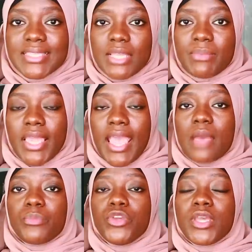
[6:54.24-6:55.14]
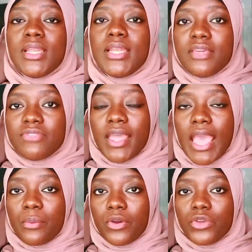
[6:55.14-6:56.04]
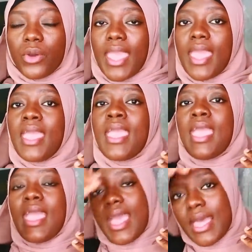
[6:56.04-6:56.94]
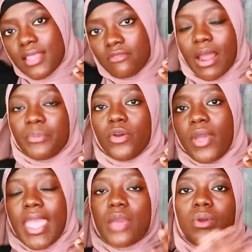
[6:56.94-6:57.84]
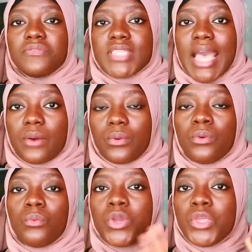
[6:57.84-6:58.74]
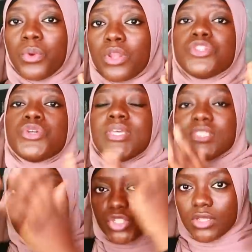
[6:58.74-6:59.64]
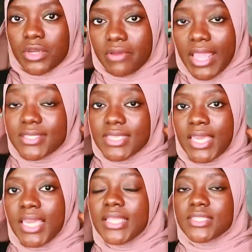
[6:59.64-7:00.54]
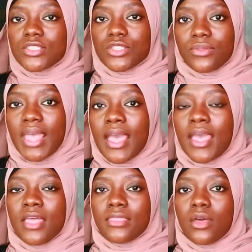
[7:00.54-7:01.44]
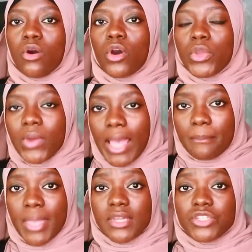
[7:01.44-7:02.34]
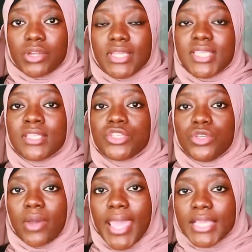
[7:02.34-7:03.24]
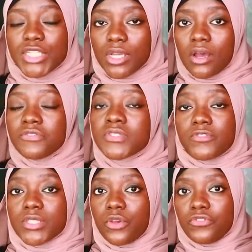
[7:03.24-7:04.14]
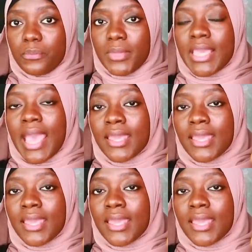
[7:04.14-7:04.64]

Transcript: steaming cap, you can leave the cap on your hair and then wrap your hair with towel what you want to do is create heat so that the oil can penetrate into your hair shaft so for me